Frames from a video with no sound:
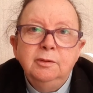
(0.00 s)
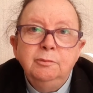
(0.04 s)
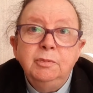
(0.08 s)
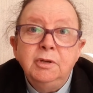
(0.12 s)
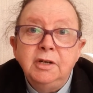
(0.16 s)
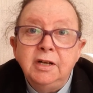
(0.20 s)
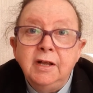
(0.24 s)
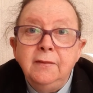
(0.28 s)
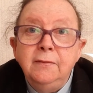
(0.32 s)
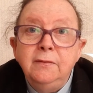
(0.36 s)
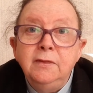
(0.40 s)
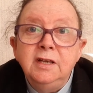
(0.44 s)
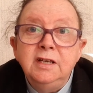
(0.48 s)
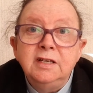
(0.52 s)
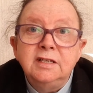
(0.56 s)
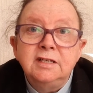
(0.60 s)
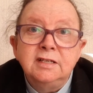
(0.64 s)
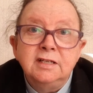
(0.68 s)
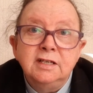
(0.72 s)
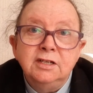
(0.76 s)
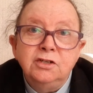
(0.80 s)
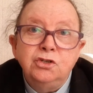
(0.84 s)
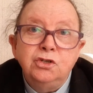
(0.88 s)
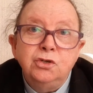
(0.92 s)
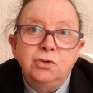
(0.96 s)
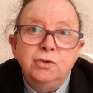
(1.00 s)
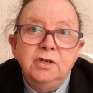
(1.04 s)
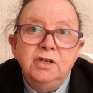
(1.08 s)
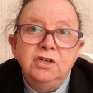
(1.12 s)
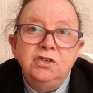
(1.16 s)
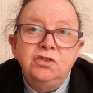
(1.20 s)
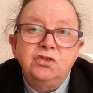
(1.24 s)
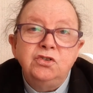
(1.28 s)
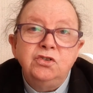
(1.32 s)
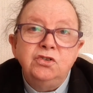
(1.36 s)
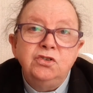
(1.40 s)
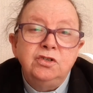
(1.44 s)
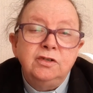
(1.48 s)
But in these
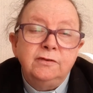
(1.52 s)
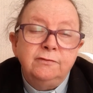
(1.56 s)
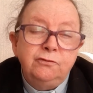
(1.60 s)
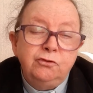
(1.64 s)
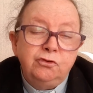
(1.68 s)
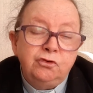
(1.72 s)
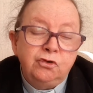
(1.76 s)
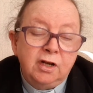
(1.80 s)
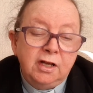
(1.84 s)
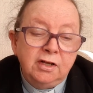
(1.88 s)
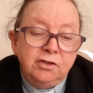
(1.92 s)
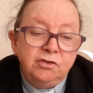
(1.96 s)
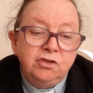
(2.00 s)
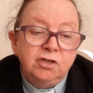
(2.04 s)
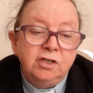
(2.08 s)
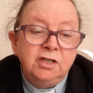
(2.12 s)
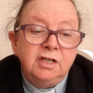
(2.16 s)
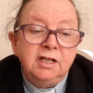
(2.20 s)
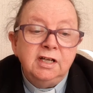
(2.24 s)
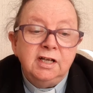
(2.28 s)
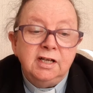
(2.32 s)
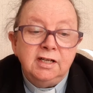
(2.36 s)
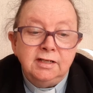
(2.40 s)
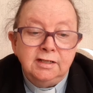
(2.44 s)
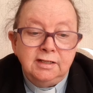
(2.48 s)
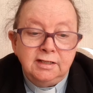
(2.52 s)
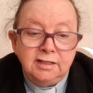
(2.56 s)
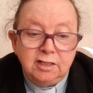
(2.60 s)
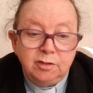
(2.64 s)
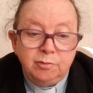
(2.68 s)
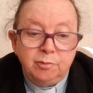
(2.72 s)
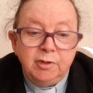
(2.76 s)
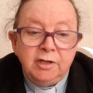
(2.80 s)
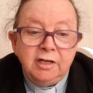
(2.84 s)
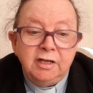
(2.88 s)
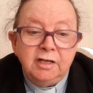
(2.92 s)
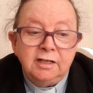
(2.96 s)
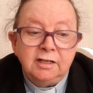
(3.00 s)
situations of tragedy and
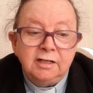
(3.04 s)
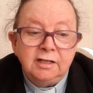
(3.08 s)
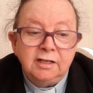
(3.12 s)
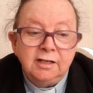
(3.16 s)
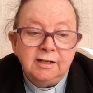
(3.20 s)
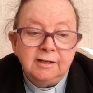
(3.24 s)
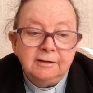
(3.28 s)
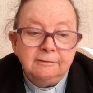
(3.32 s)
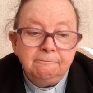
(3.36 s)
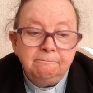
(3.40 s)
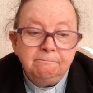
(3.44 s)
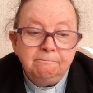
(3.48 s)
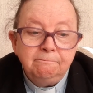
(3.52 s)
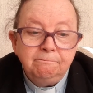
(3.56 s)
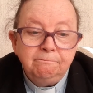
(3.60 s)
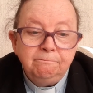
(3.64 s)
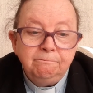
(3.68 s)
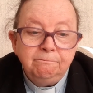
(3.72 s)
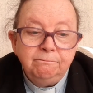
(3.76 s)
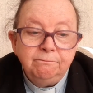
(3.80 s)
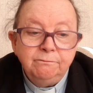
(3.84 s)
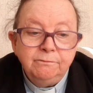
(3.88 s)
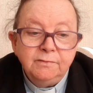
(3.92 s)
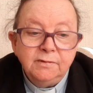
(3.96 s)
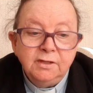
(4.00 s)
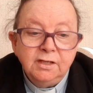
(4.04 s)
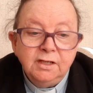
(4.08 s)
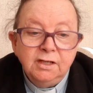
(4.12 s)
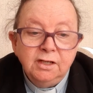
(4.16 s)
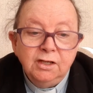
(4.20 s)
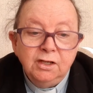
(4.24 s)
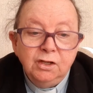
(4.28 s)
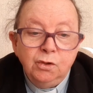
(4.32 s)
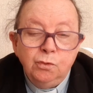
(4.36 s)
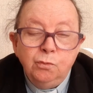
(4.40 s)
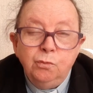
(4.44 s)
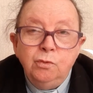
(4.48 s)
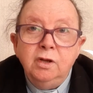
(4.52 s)
despair,
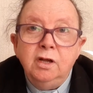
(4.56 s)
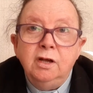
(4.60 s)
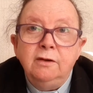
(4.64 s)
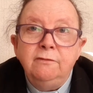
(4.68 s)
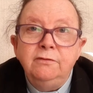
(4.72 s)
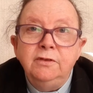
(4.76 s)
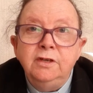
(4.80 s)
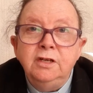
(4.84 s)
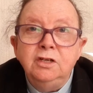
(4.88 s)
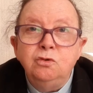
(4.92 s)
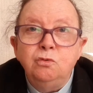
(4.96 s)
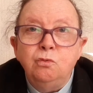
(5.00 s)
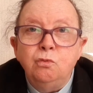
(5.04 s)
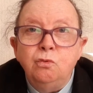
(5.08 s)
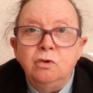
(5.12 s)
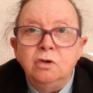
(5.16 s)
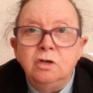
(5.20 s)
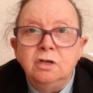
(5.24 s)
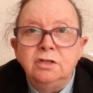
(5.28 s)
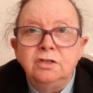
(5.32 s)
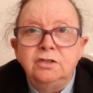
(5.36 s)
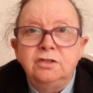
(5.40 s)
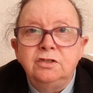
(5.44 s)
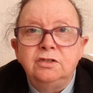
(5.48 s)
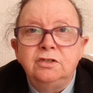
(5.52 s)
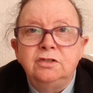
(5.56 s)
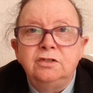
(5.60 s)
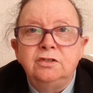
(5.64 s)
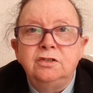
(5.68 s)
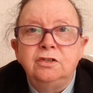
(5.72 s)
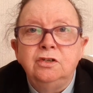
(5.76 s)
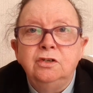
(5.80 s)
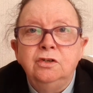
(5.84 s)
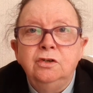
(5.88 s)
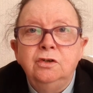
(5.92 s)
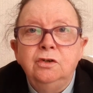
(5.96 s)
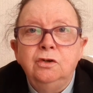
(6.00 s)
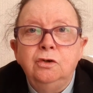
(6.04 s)
we have these
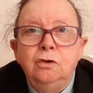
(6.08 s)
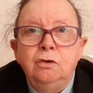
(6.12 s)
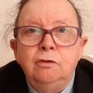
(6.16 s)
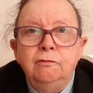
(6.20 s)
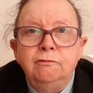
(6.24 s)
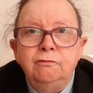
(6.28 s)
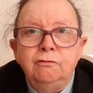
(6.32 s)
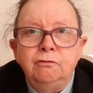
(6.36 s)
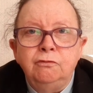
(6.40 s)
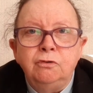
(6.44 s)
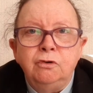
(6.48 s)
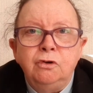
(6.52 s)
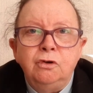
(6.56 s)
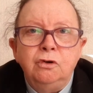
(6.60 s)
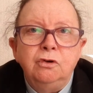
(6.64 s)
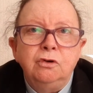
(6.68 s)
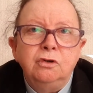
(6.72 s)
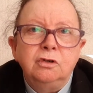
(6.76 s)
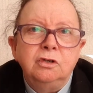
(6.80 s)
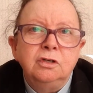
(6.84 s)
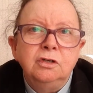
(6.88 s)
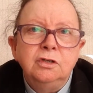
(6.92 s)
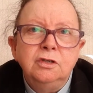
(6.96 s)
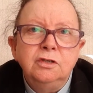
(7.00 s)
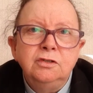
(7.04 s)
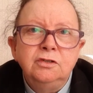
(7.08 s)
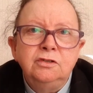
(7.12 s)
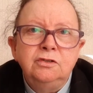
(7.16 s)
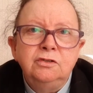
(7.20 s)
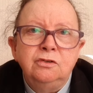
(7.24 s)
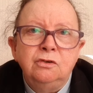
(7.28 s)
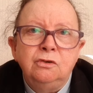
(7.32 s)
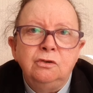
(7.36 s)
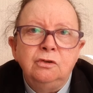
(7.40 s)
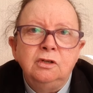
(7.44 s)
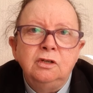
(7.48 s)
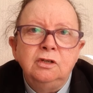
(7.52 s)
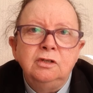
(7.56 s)
words of rock
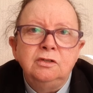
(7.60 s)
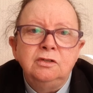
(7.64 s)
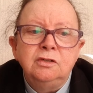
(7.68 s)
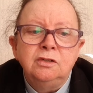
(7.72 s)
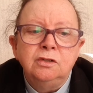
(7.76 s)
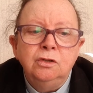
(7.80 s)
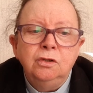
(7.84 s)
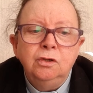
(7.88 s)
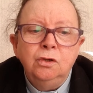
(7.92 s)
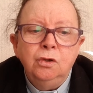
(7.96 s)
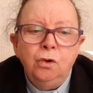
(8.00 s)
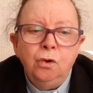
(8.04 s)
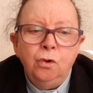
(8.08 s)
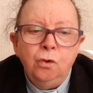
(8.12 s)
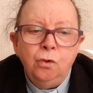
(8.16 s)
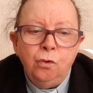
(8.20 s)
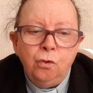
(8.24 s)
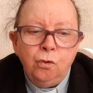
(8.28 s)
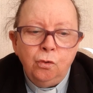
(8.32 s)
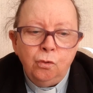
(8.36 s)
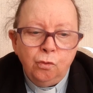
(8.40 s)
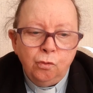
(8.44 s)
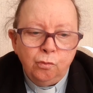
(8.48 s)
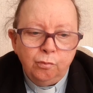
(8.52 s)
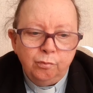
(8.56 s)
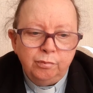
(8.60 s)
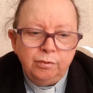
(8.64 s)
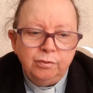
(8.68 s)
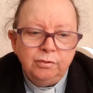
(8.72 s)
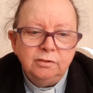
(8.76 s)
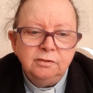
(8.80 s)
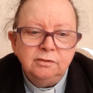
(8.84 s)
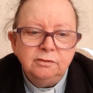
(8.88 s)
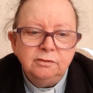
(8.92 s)
solid hope